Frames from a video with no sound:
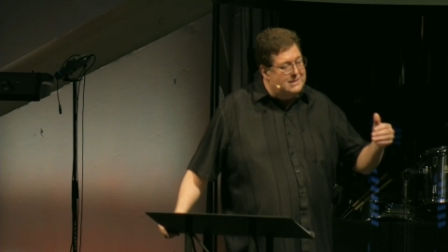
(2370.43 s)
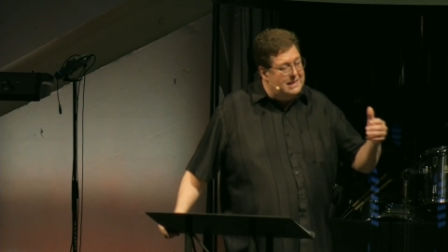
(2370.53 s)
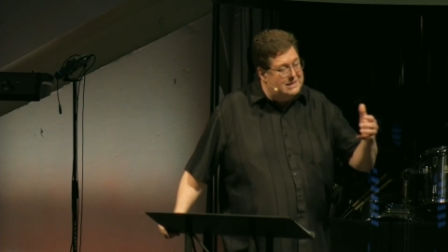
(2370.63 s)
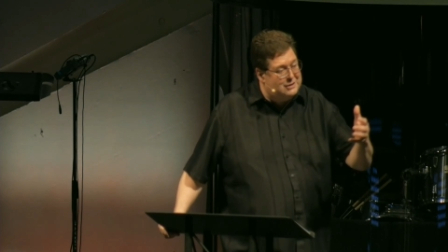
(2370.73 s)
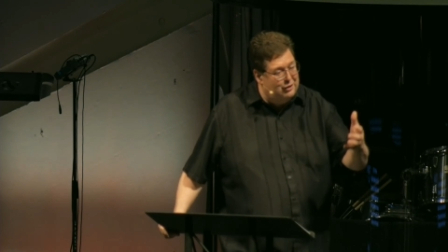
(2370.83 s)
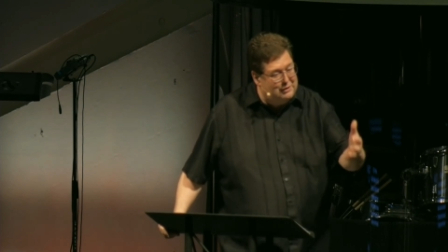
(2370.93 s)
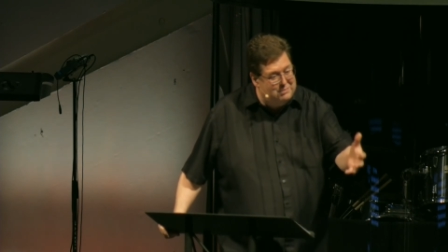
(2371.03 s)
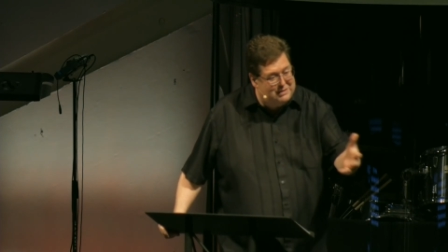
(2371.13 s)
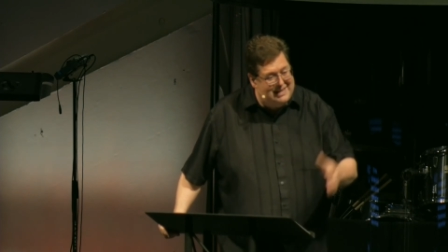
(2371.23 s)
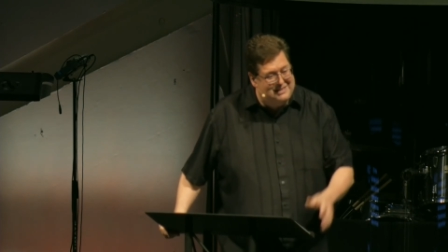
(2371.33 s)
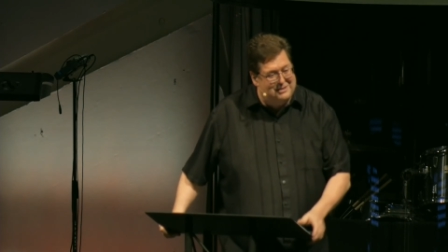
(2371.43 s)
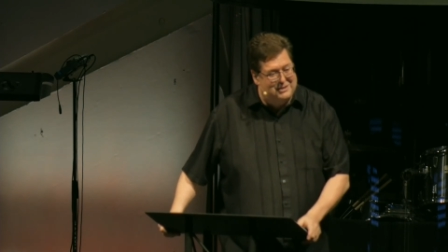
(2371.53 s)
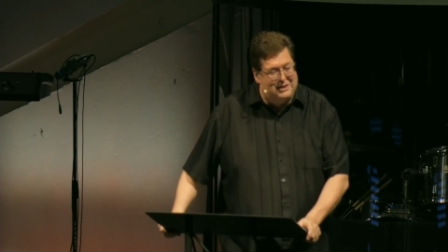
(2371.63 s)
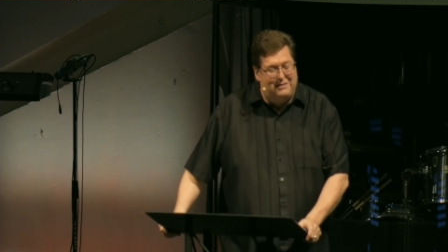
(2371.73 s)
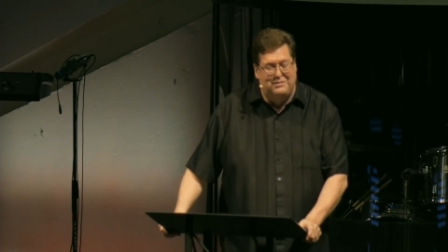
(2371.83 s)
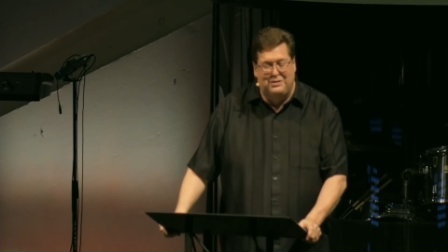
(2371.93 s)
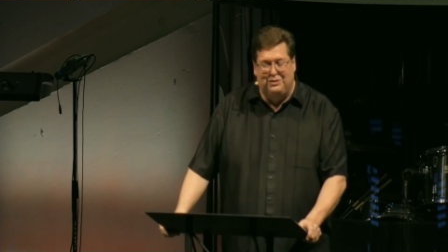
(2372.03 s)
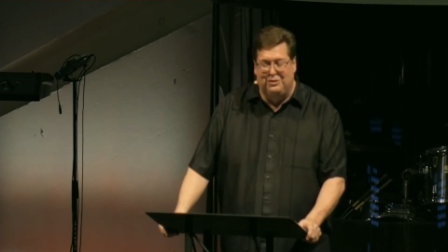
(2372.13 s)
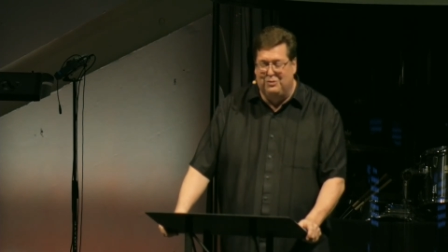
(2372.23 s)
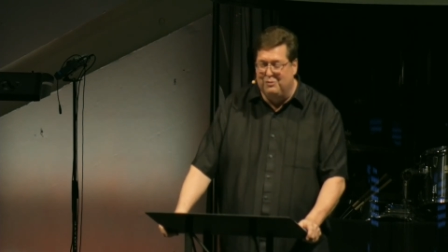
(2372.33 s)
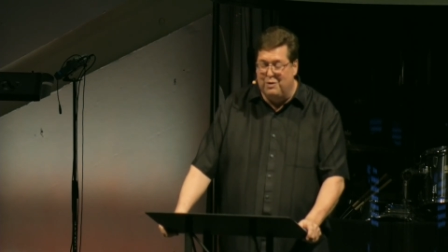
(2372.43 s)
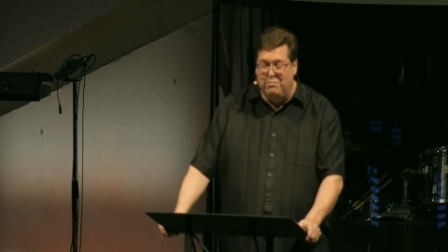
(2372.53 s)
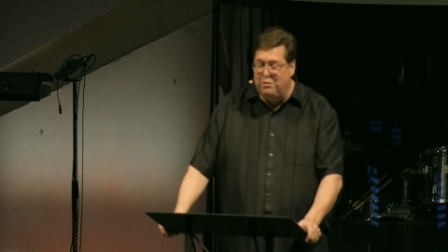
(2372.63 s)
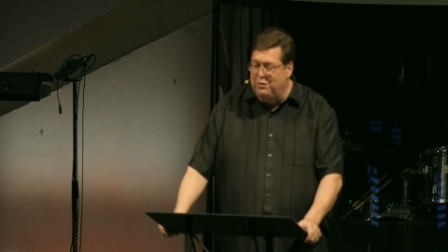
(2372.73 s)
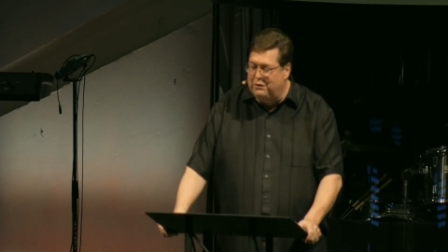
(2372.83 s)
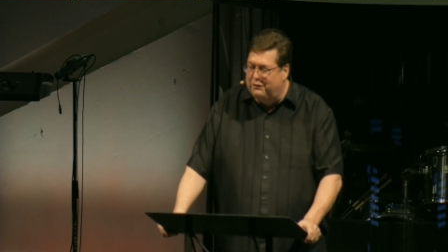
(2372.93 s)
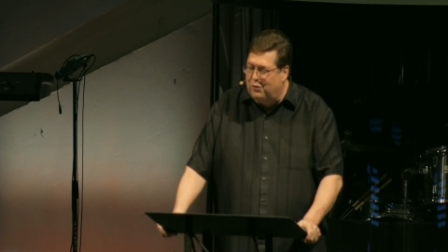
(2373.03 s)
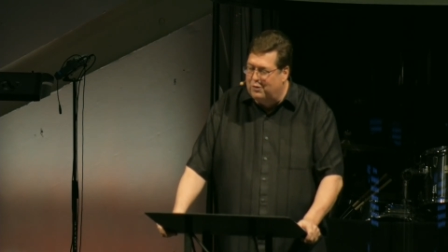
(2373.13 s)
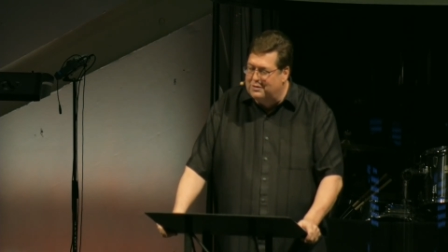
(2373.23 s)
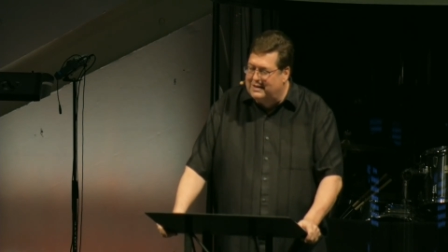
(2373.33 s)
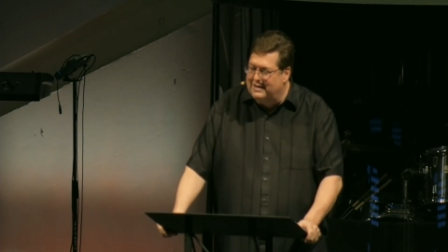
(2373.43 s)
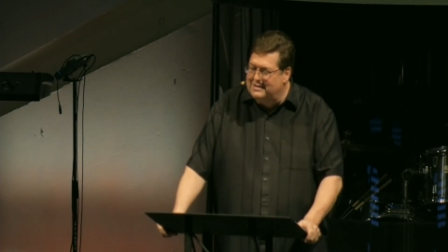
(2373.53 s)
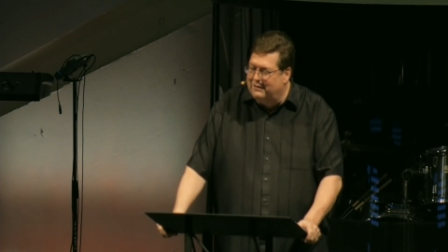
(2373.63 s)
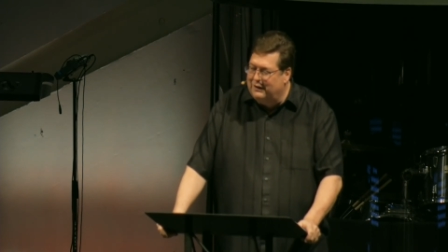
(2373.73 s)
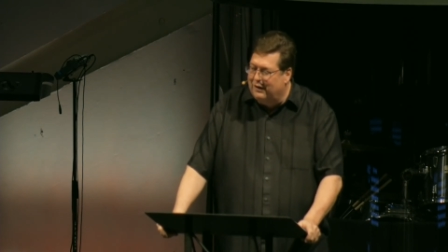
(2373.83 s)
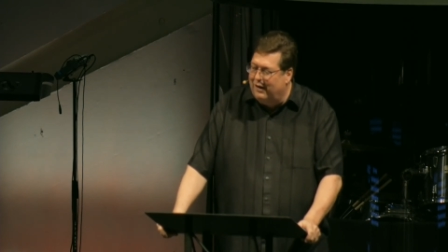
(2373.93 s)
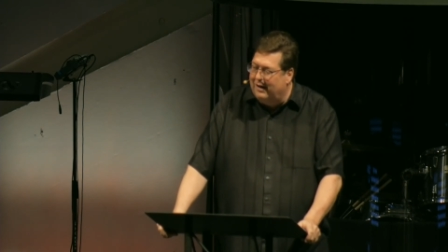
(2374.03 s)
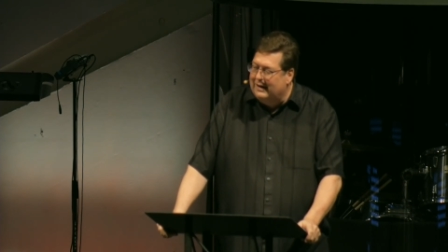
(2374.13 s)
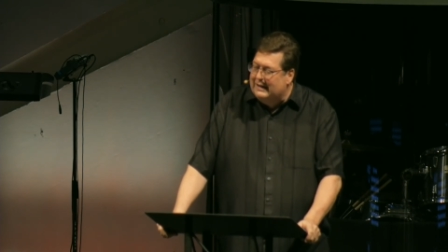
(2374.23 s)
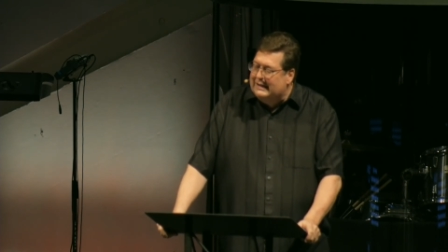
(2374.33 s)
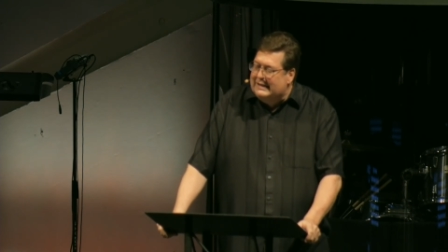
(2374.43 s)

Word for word: says, circumcise yourselves to the Lord, remove the foreskins of your heart.